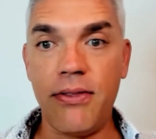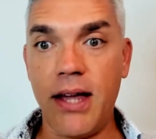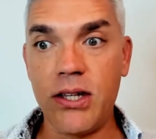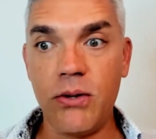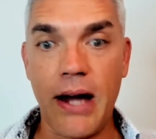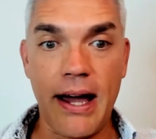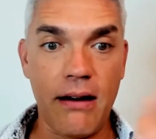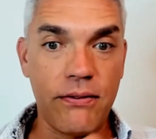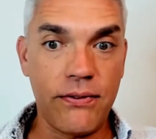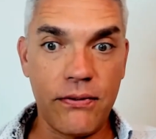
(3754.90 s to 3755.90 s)
And then you
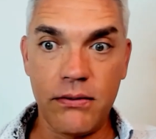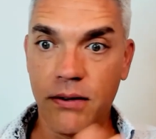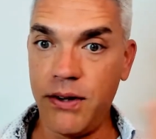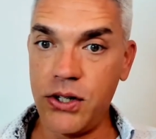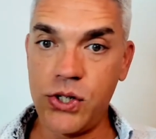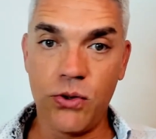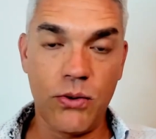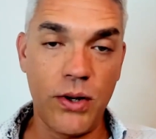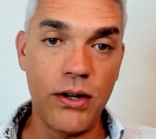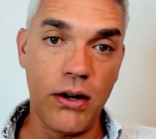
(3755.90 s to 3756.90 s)
have a very
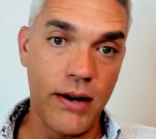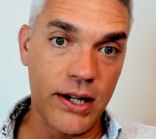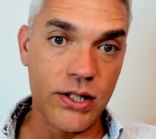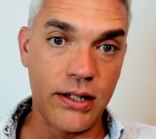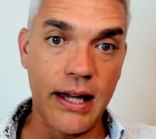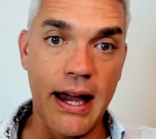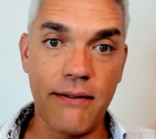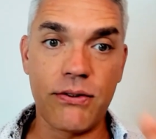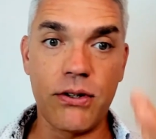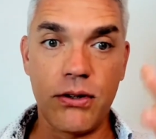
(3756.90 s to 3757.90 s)
short window actually
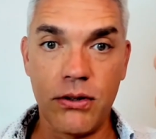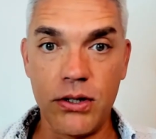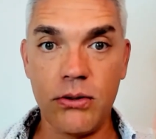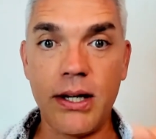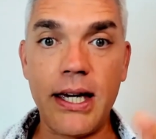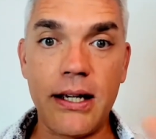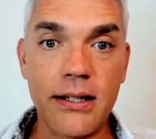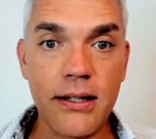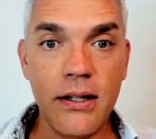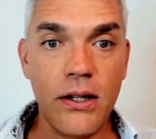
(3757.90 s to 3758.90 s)
after you
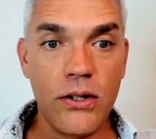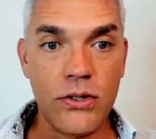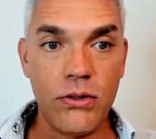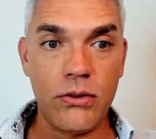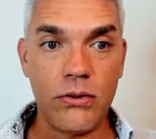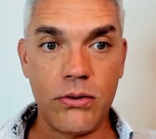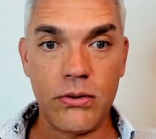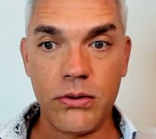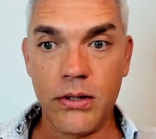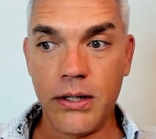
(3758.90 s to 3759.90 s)
eat
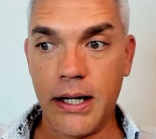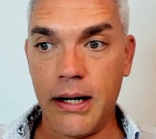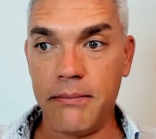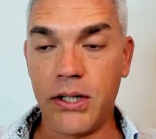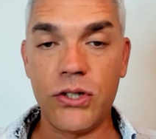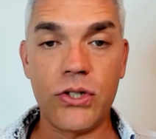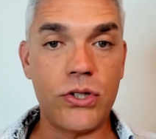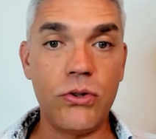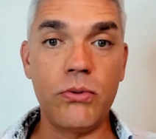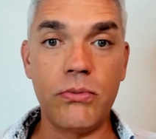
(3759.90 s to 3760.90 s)
to
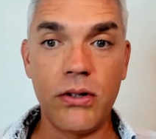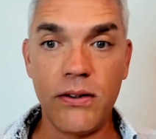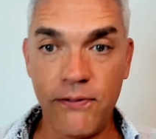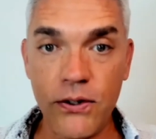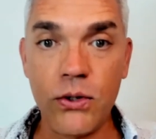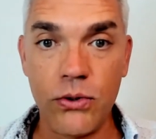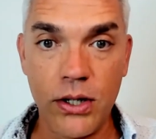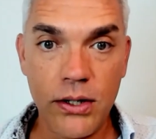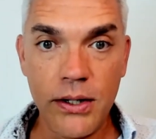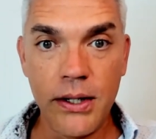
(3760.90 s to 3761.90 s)
consume food.
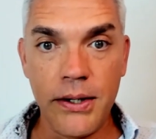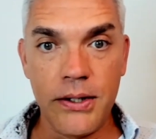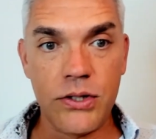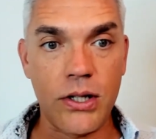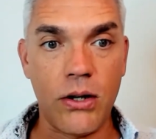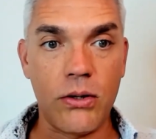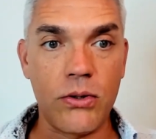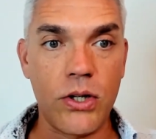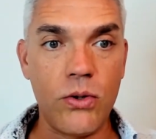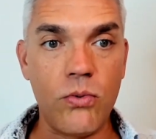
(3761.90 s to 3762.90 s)
So
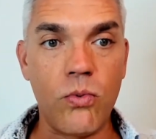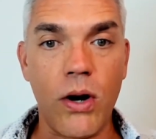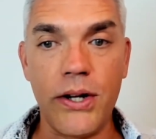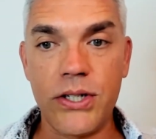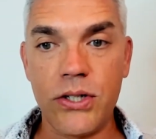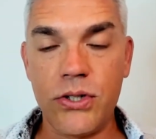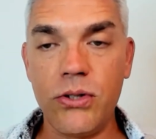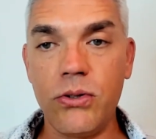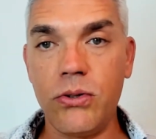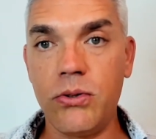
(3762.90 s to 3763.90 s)
you want
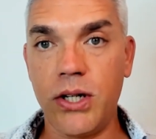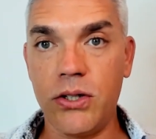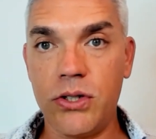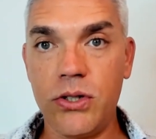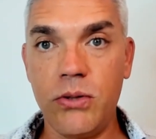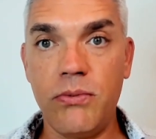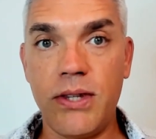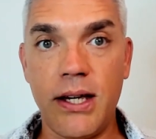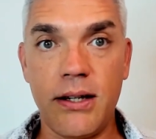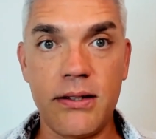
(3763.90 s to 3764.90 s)
to consume
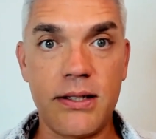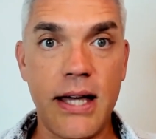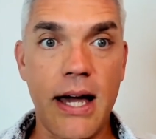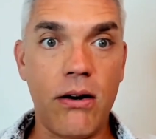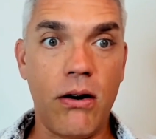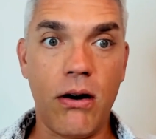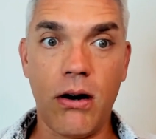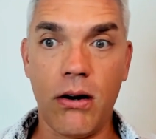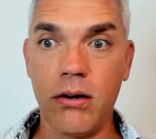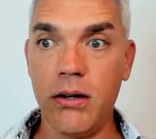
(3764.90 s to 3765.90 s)
things that
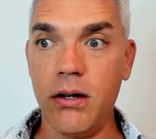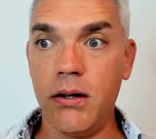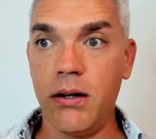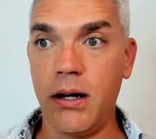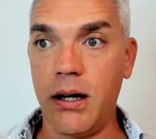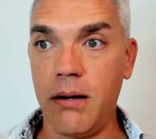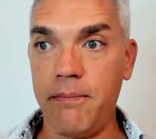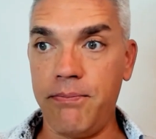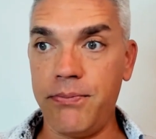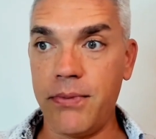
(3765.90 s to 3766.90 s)
are
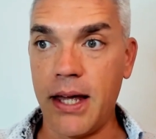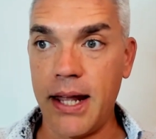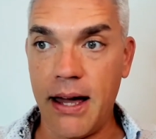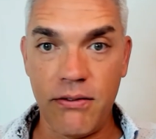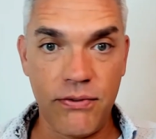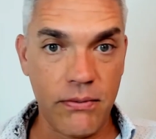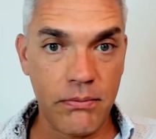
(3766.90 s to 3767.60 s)
that have